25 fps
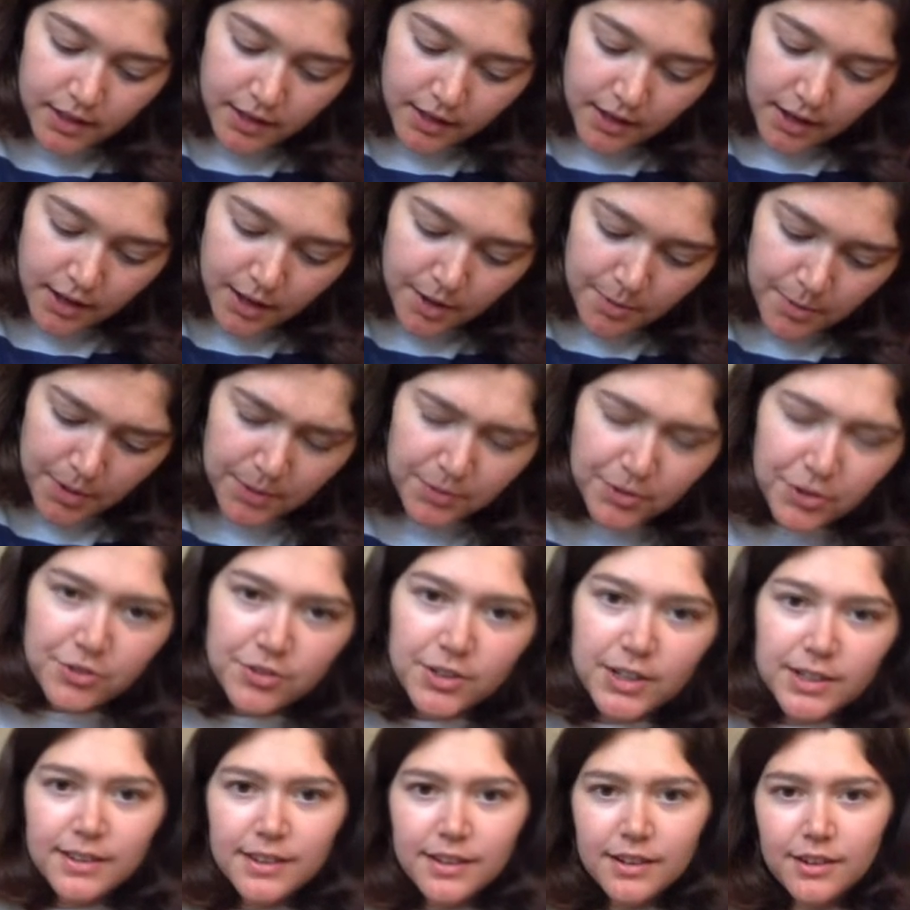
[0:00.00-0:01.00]
I'll just
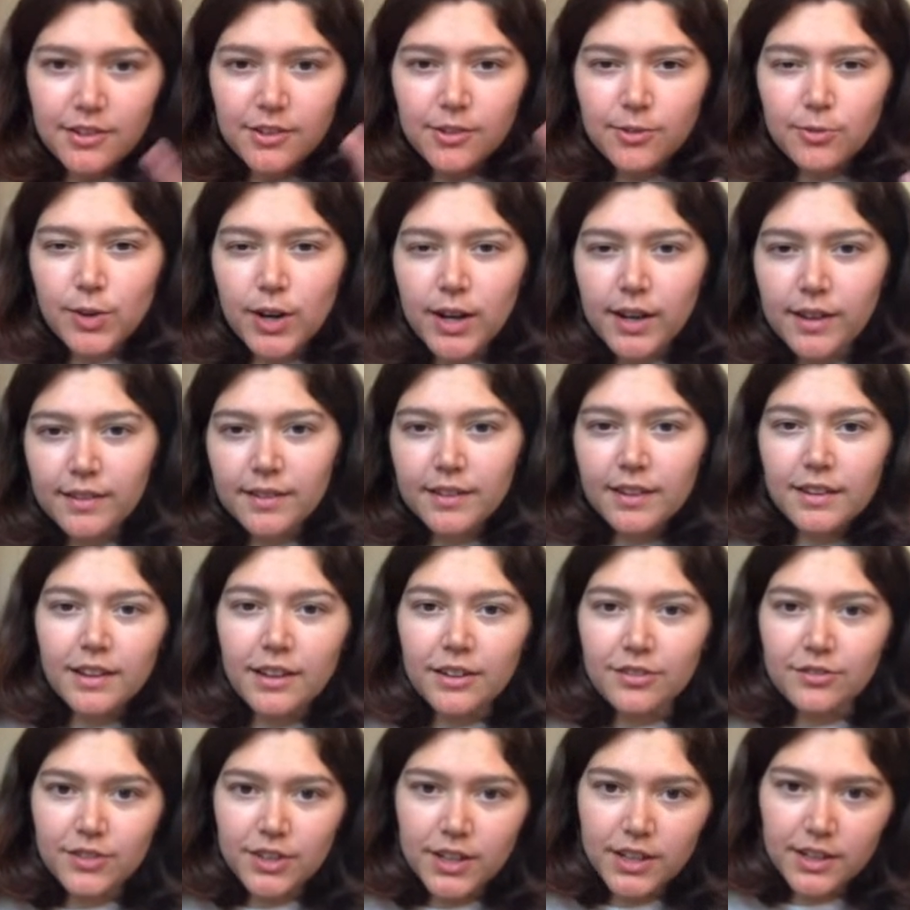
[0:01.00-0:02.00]
write that on the right and the
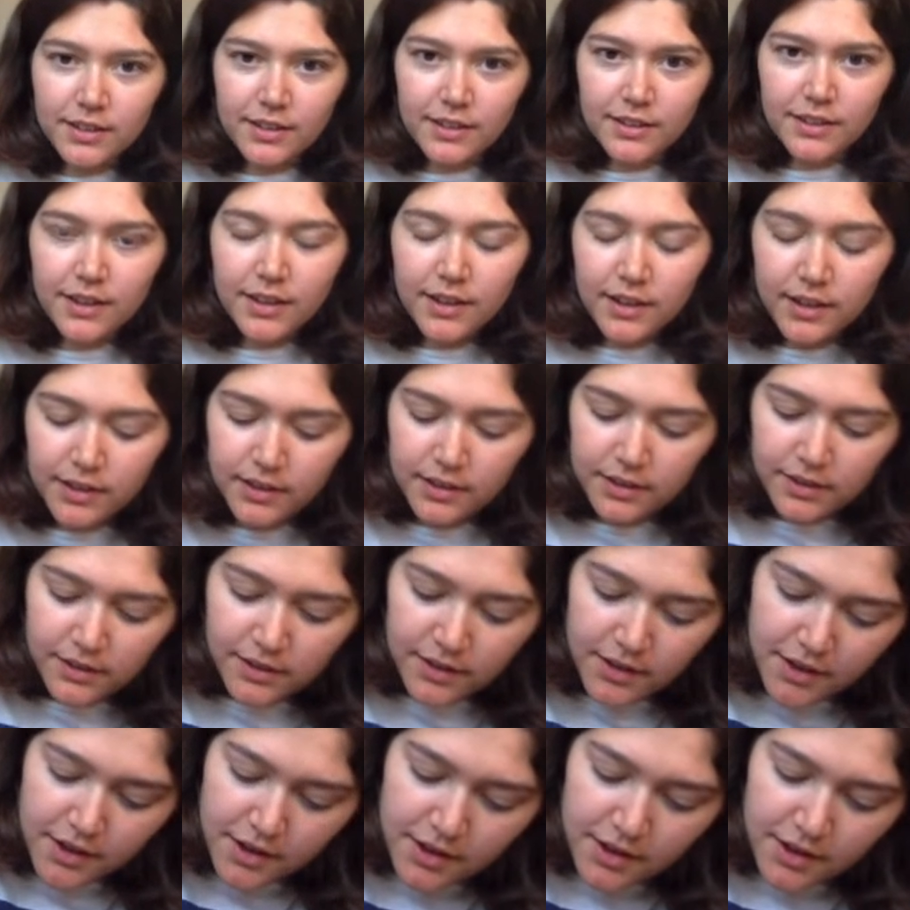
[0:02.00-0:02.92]
left-hand sides.